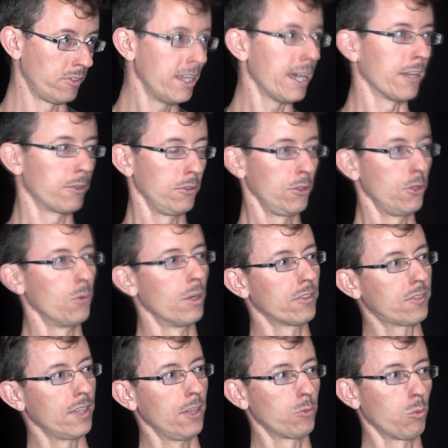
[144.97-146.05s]
debt, and the
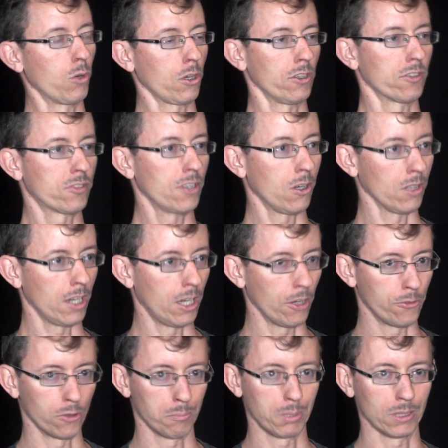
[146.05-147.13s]
U.S. says we're going to sell
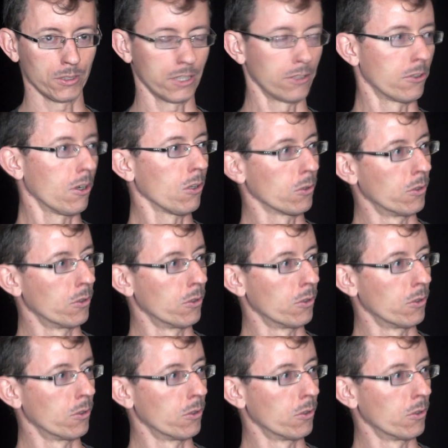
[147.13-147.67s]
$100 billion